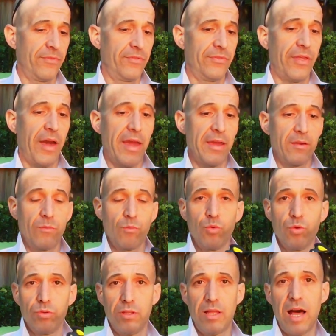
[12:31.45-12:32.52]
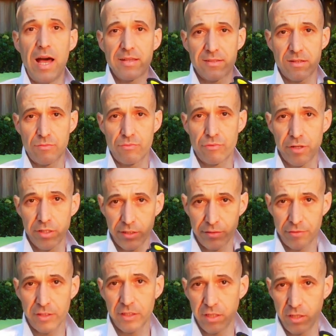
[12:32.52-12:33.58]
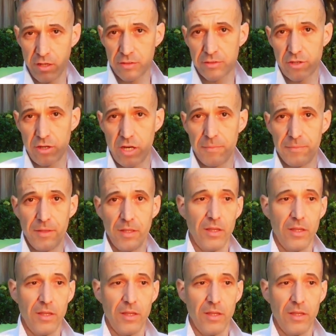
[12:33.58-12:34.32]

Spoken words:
they will last a really, really long time.